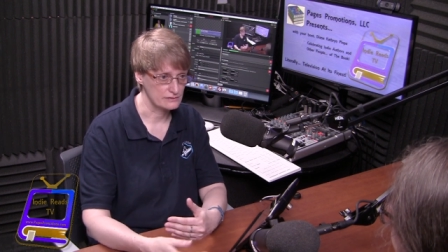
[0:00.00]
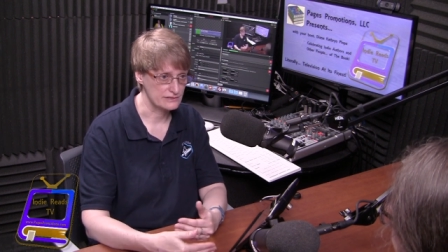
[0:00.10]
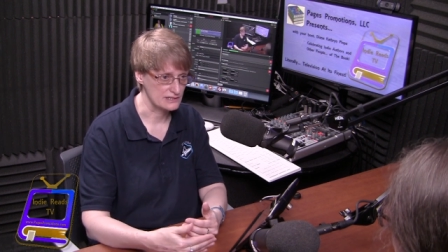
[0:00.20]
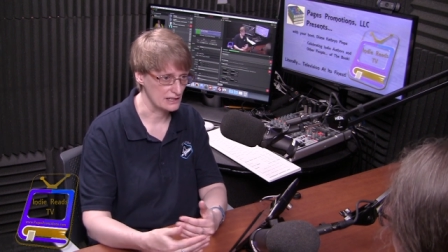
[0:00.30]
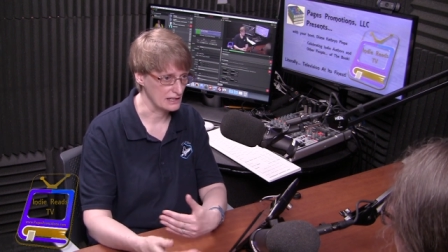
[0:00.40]

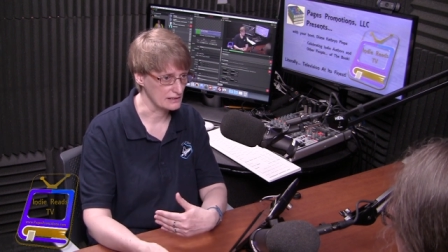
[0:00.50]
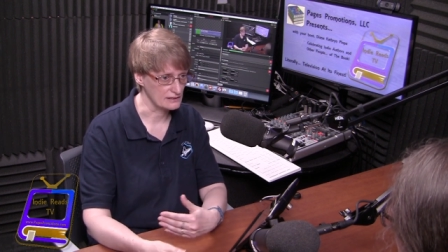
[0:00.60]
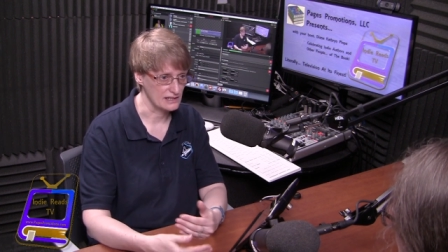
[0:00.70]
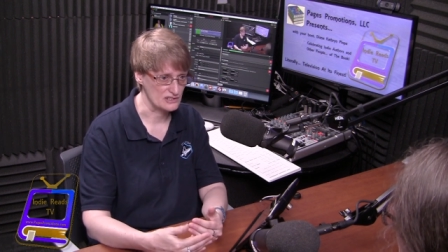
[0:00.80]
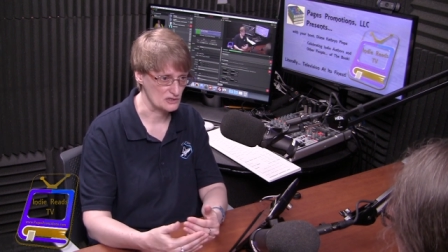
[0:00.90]
sitting in the
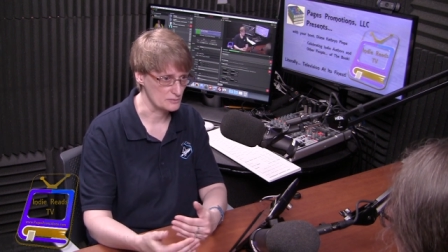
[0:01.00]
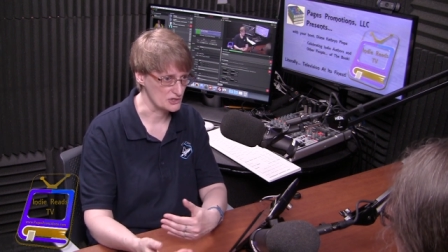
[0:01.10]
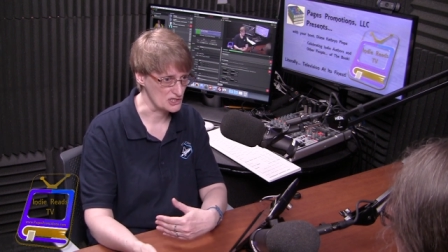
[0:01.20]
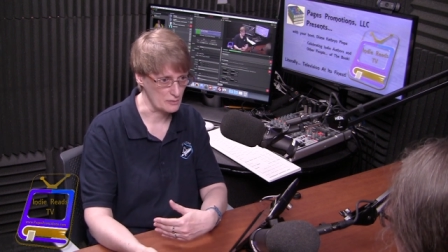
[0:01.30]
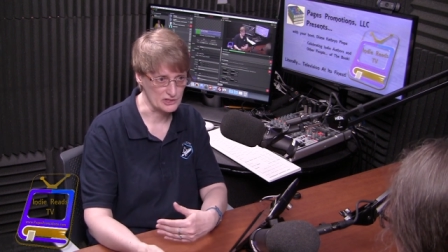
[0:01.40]
classroom or
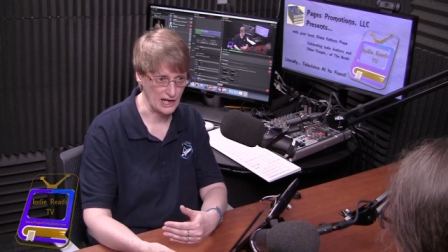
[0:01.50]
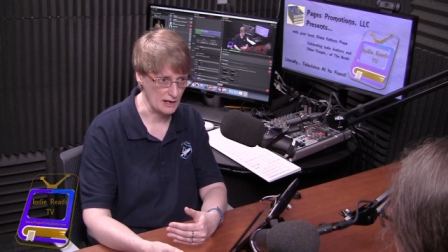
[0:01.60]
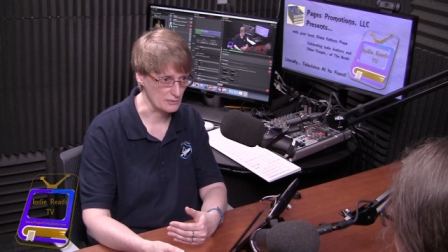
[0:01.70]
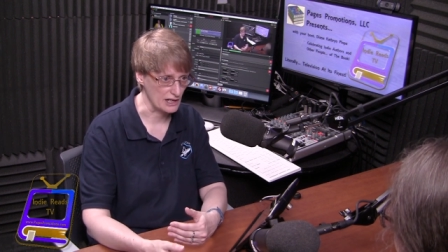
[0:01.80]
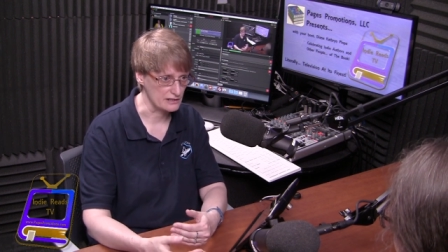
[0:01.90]
summer
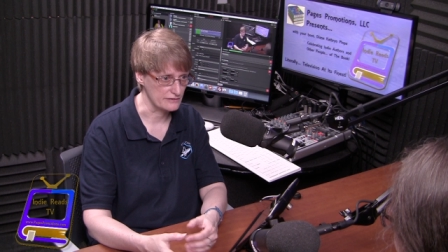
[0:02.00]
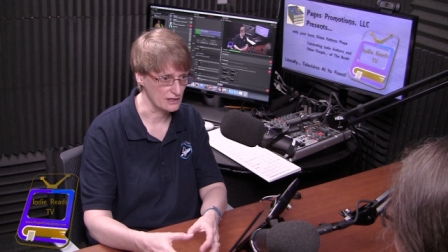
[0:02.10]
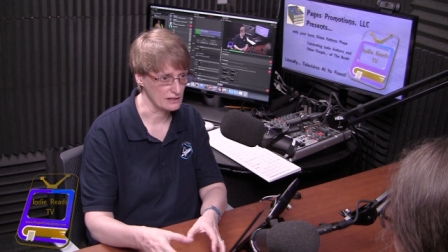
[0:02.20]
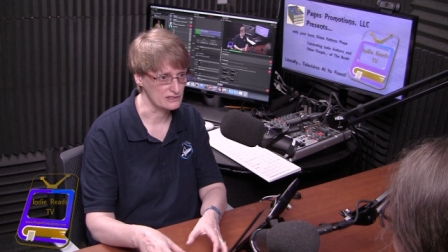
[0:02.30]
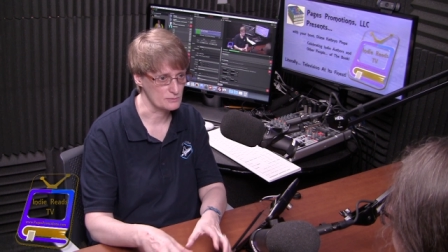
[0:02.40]
camp kind of
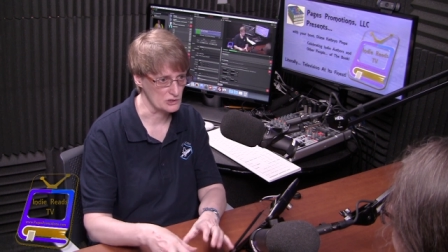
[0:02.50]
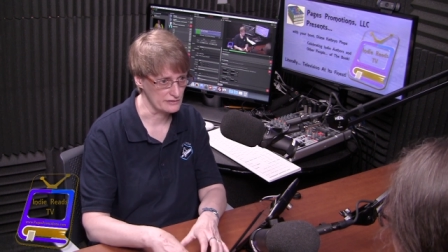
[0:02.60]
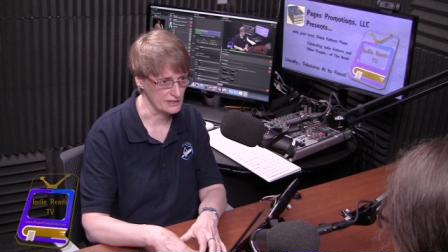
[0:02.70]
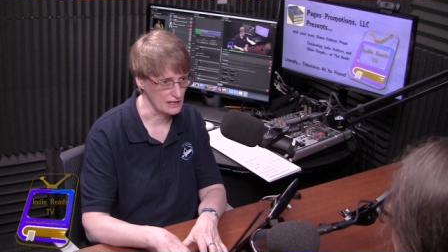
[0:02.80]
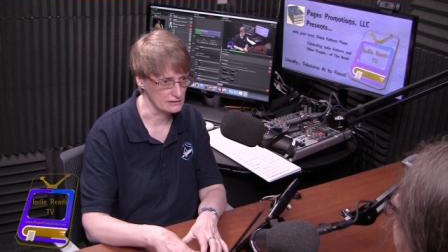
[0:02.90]
thing. It's more of
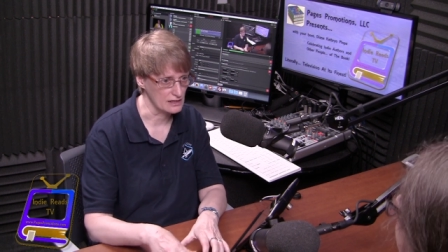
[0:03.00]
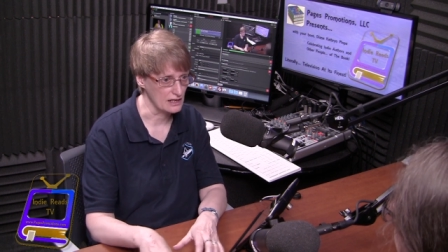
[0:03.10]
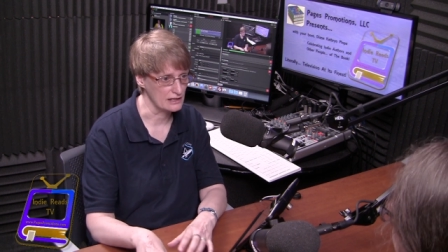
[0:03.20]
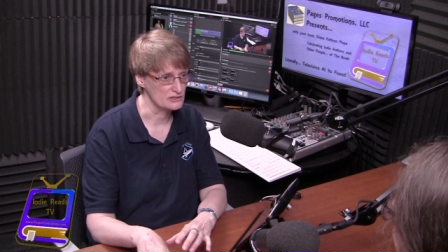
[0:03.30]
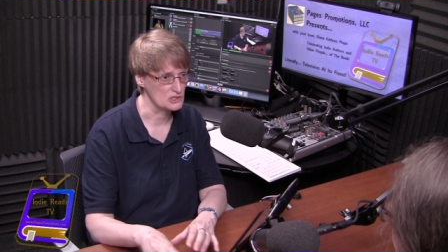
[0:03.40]
an
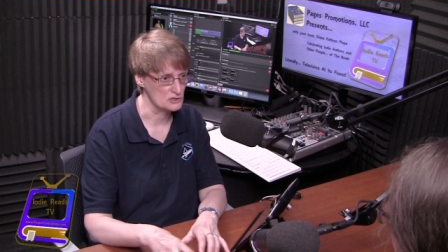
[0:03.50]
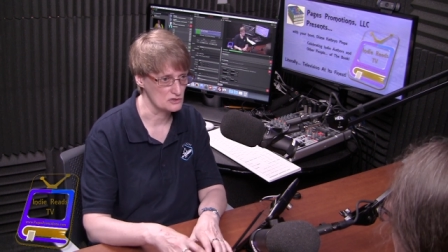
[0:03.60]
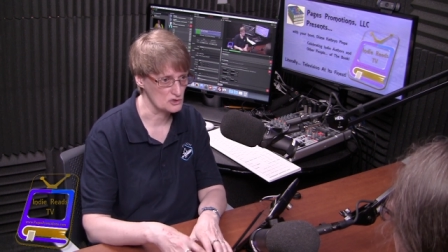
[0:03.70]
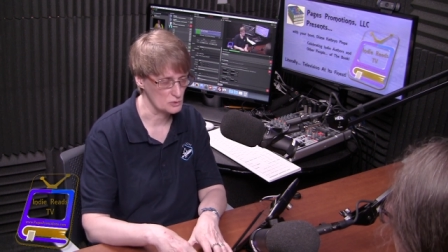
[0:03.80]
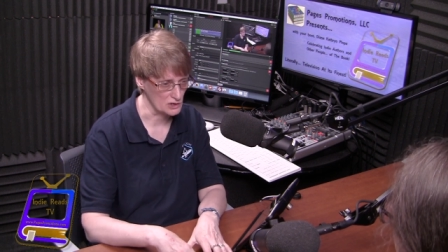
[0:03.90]
online.
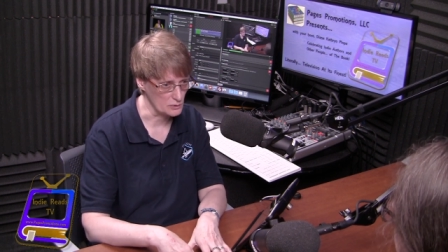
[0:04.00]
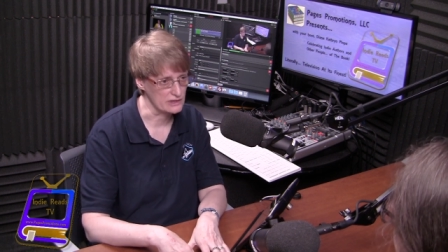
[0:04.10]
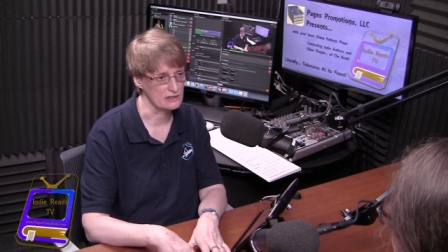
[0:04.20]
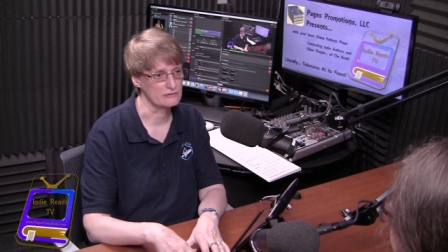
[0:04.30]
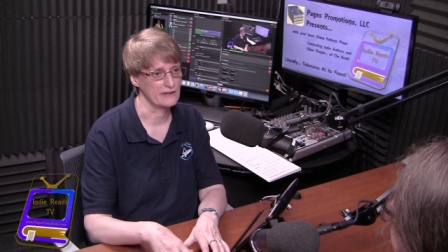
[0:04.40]
Students work with
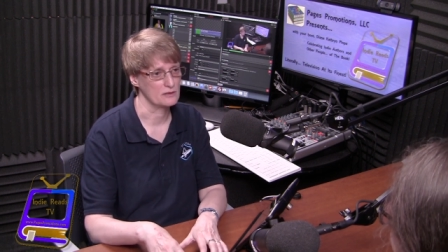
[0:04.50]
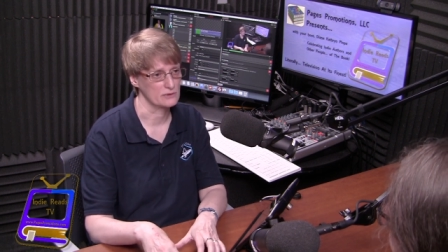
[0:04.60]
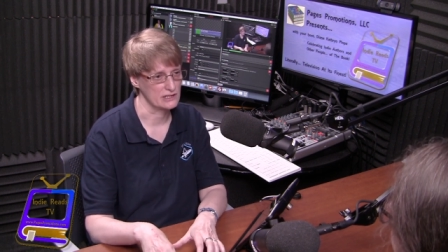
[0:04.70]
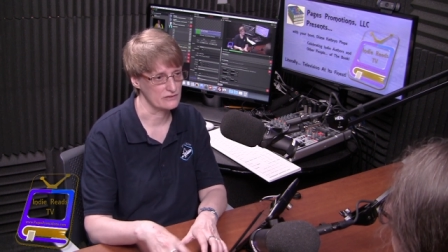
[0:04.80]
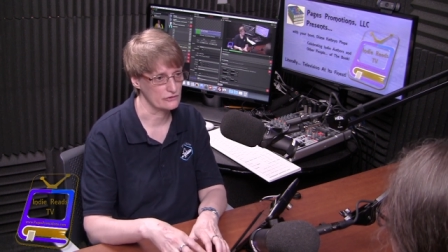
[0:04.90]
their
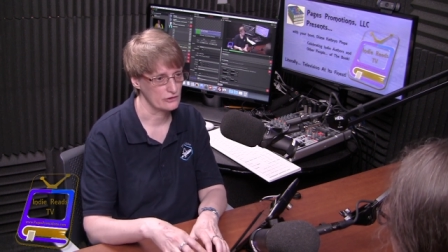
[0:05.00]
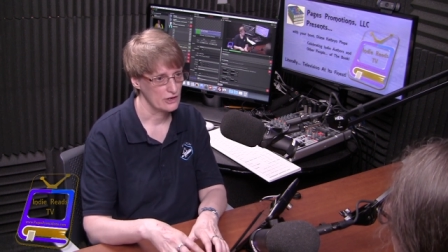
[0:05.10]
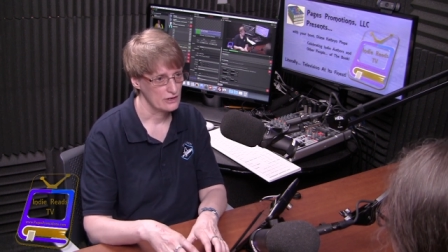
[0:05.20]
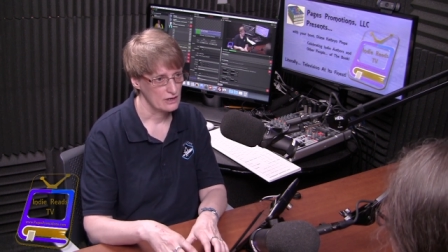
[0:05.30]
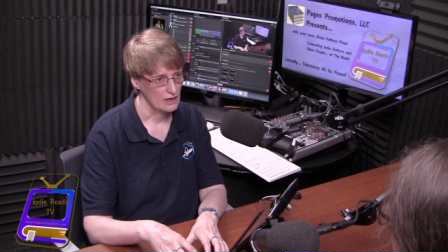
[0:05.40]
families,
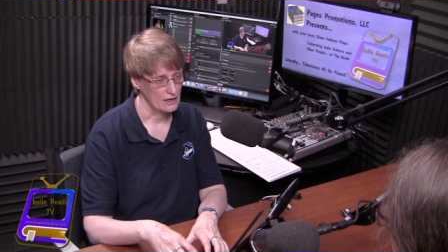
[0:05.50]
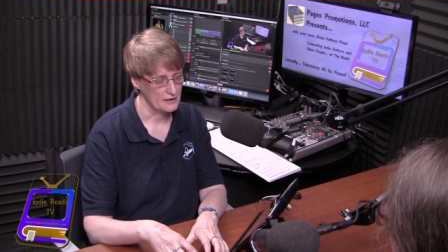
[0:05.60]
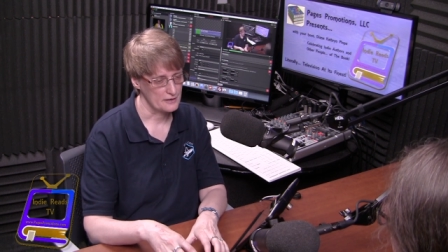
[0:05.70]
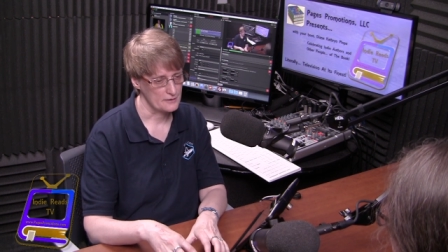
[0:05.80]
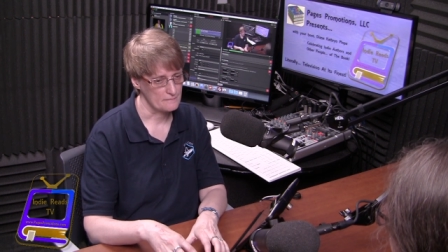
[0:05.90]

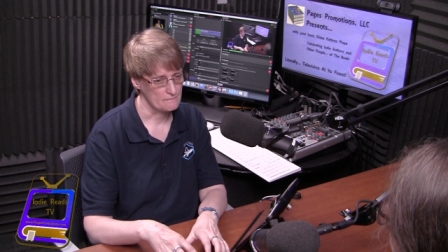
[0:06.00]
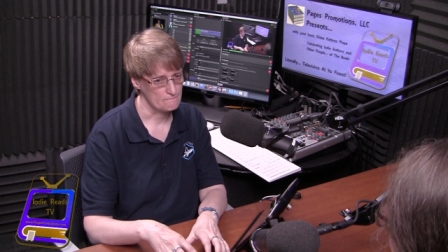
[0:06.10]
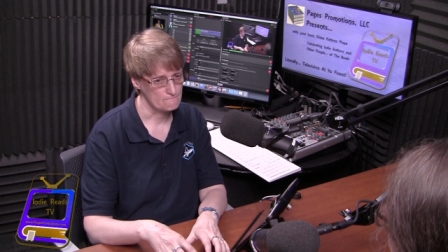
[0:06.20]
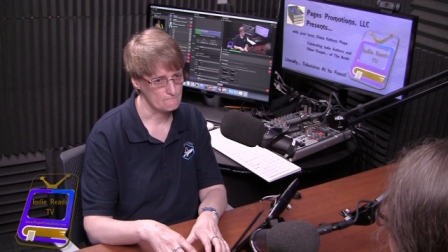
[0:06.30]
um,